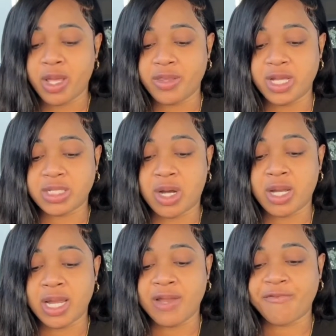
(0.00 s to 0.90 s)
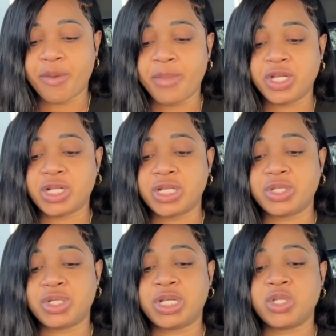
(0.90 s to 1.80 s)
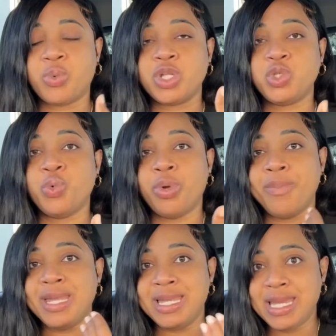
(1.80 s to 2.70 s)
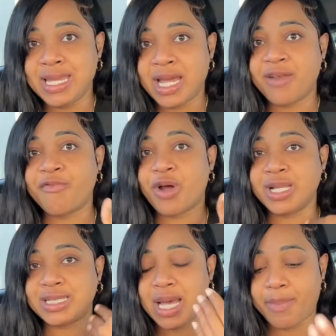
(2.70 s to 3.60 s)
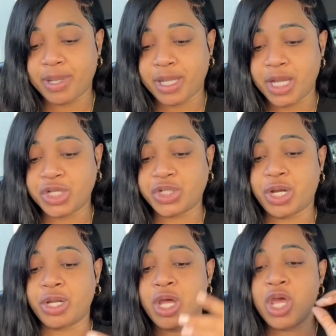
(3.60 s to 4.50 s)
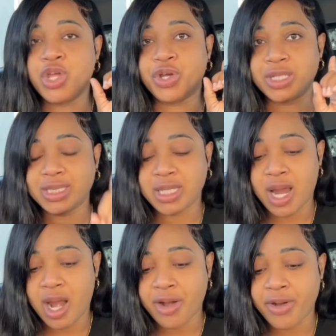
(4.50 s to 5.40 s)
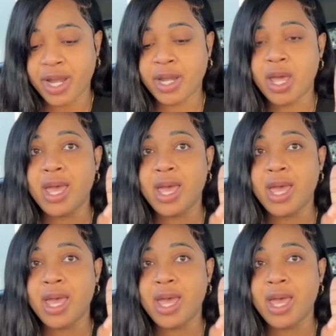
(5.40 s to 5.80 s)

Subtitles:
There's other information such as what you will be needed for this application: your TRN,